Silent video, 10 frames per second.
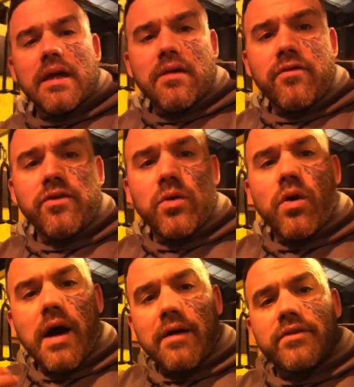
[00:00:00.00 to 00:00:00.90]
If
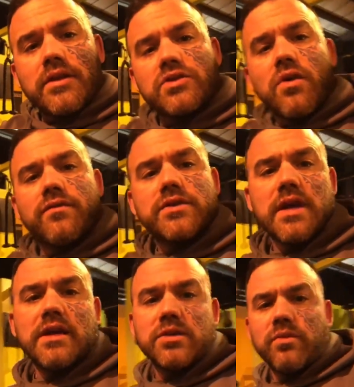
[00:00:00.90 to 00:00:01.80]
you are having this
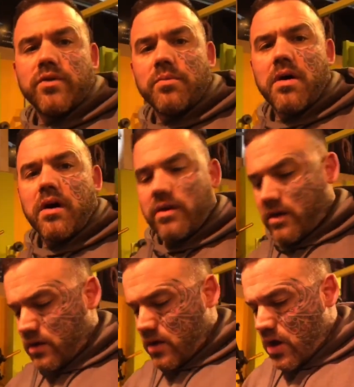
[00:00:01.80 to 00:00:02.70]
conversation with your partner,
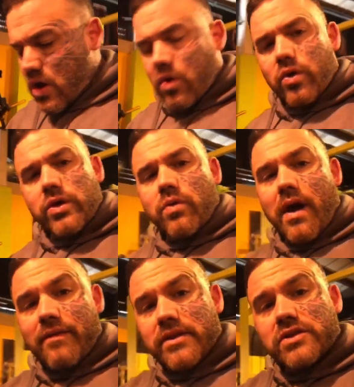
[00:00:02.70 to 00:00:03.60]
or you are
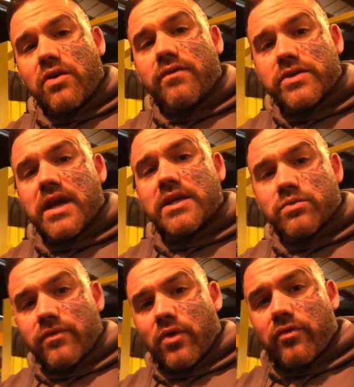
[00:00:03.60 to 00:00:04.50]
having this conversation
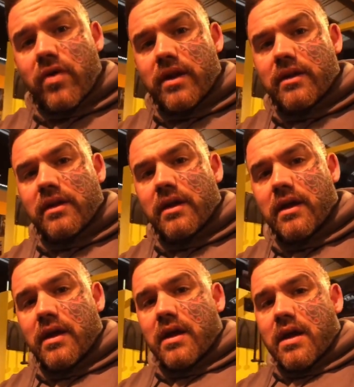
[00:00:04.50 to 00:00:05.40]
with your friend
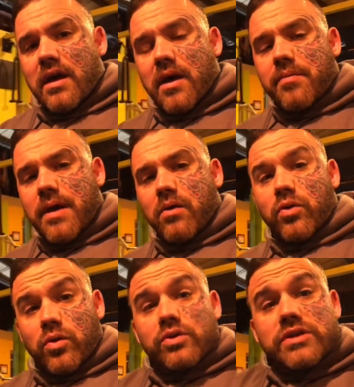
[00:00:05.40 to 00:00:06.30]

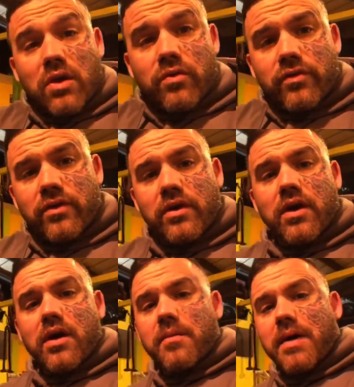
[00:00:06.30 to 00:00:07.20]
or yourself
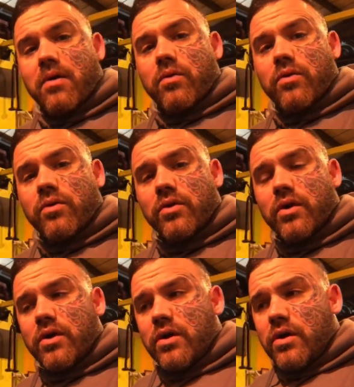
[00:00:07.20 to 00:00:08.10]
about
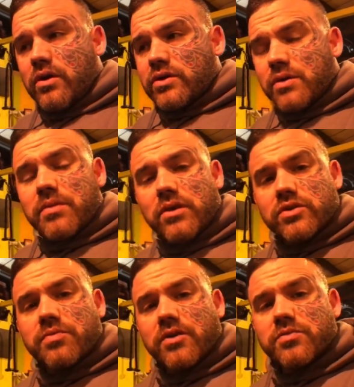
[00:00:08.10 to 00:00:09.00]
somebody
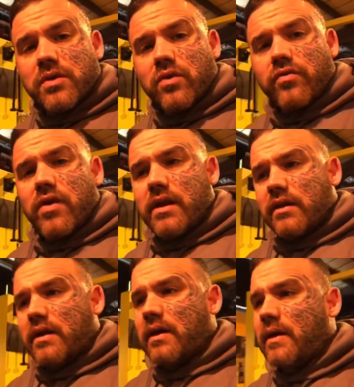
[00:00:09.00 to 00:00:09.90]
who's supposed to be your friend,